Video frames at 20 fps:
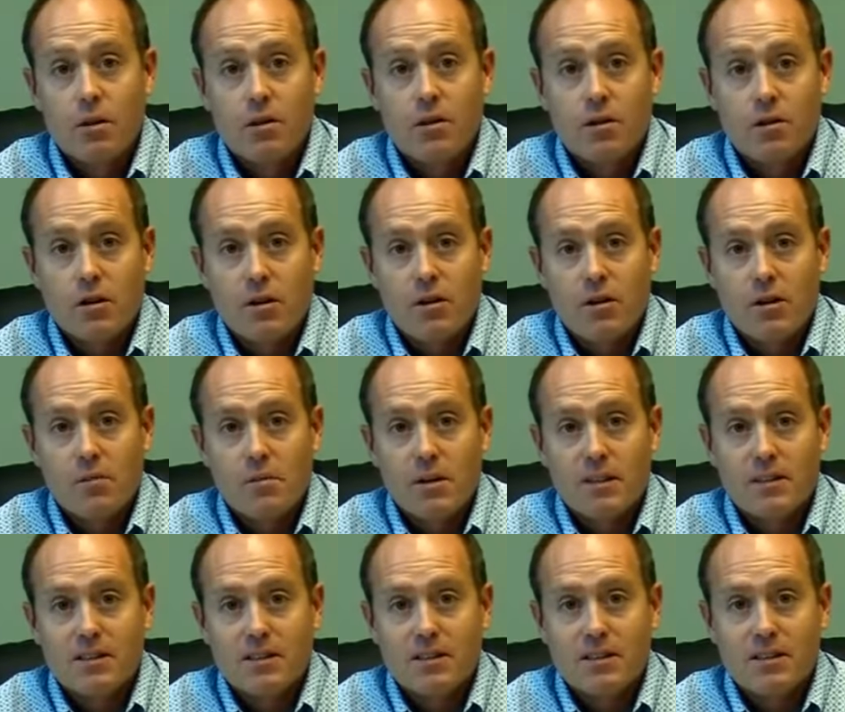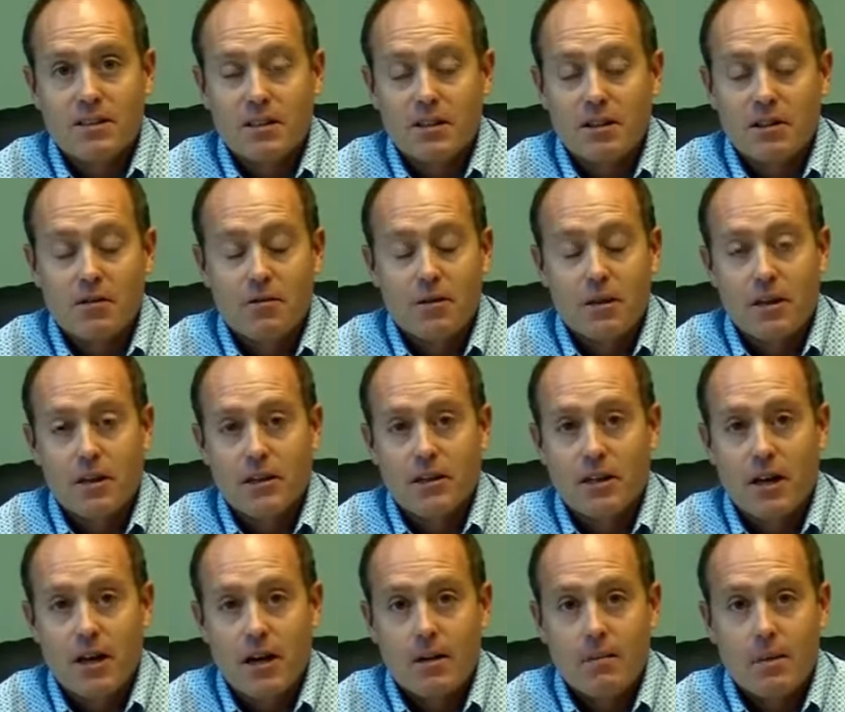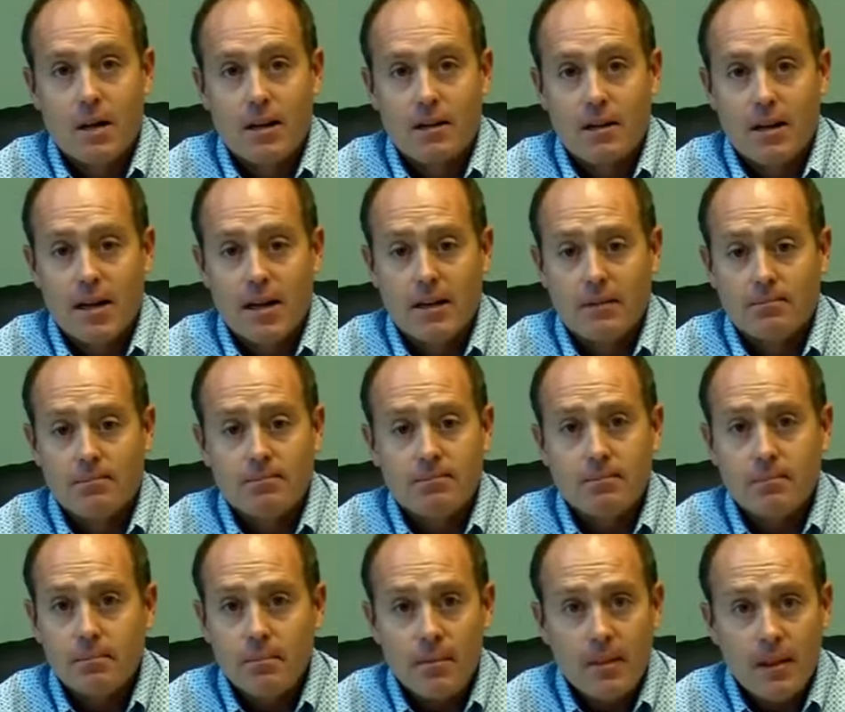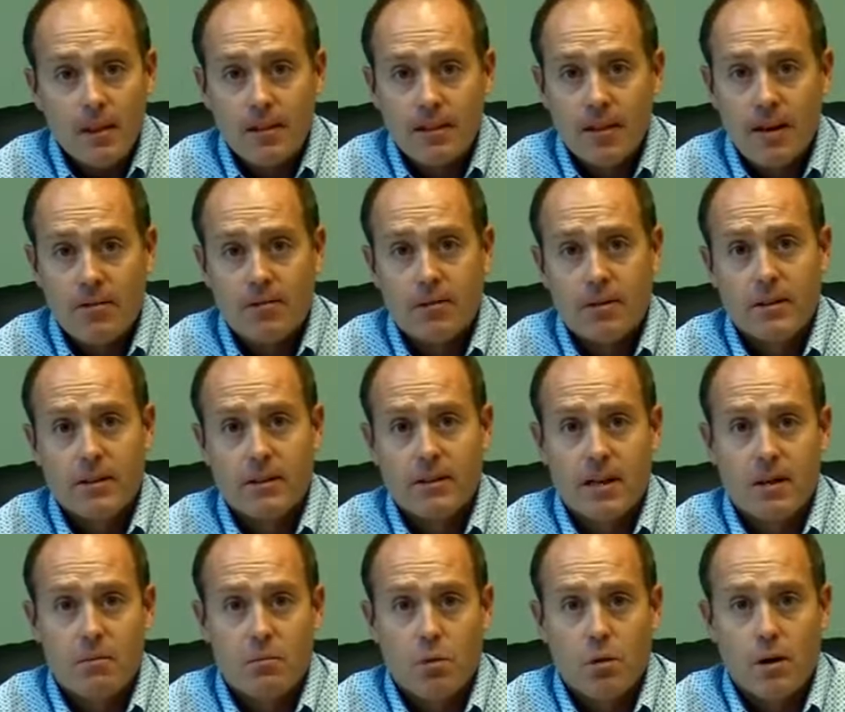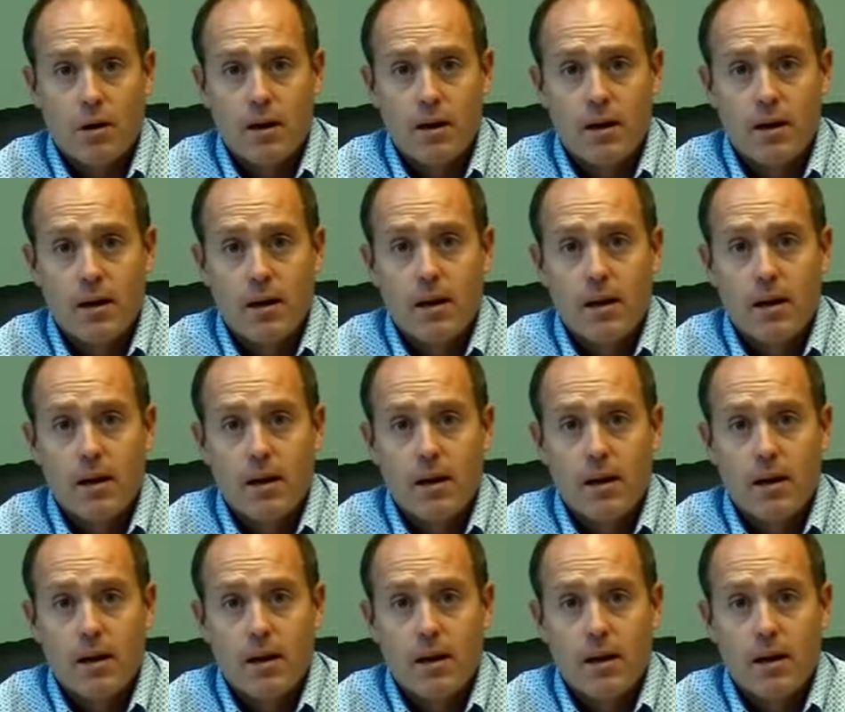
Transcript: with your Nerium business. So very excited about that. Definitely step one.